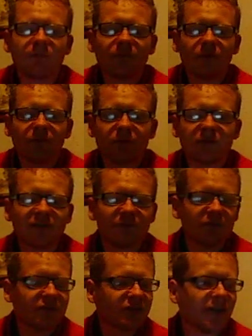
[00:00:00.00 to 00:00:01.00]
So what's his book
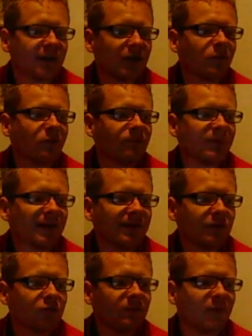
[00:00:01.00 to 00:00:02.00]
saying? Oh, I've been
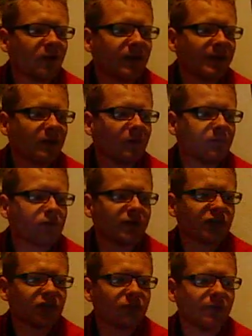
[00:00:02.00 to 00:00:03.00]
killed by a
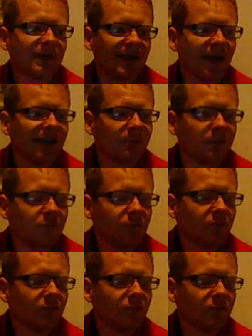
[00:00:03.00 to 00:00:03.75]
prehistoric animal.